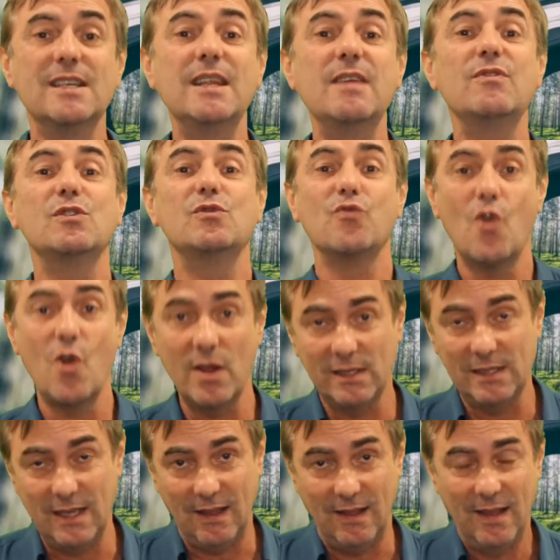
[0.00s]
Live as
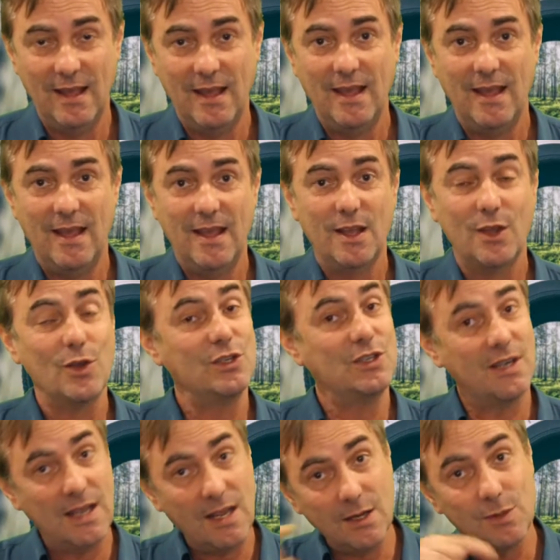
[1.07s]
royalty because
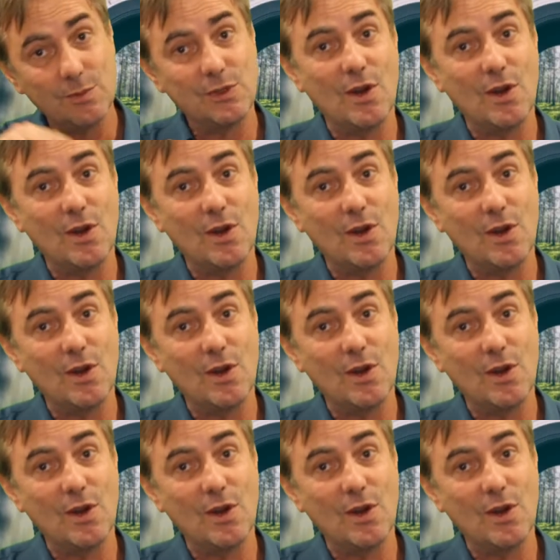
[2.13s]
your kingdom's